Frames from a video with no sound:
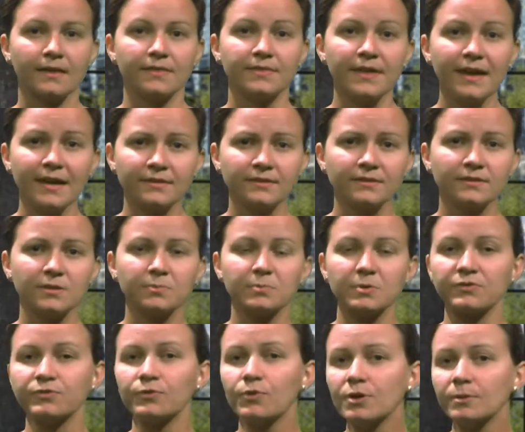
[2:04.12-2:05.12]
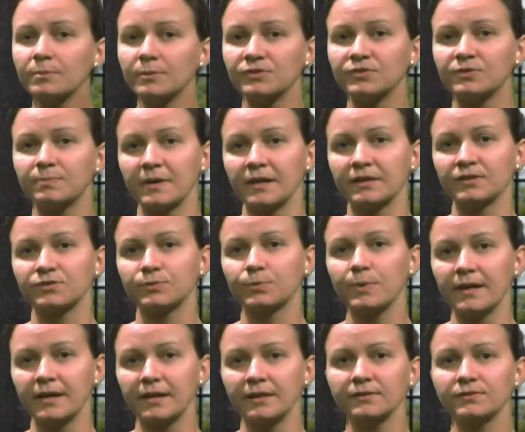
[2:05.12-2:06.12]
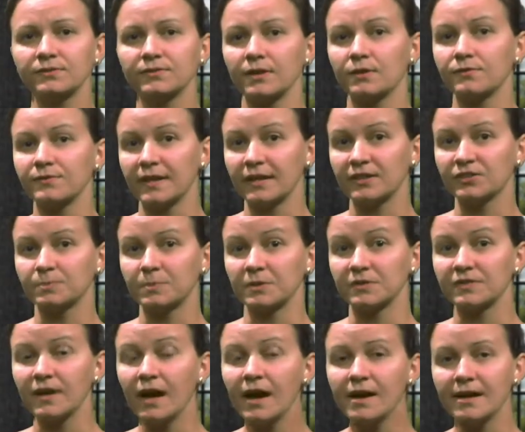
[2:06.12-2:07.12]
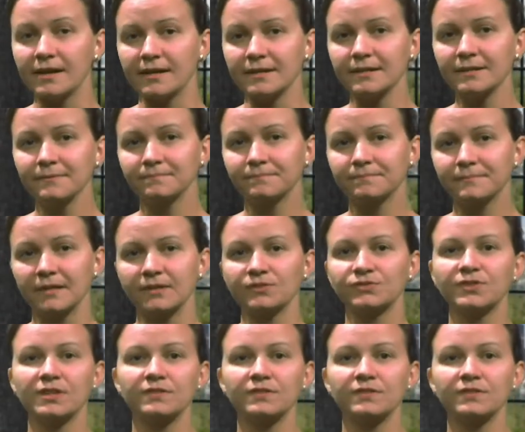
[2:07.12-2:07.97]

Then the performance-based weight of expert I is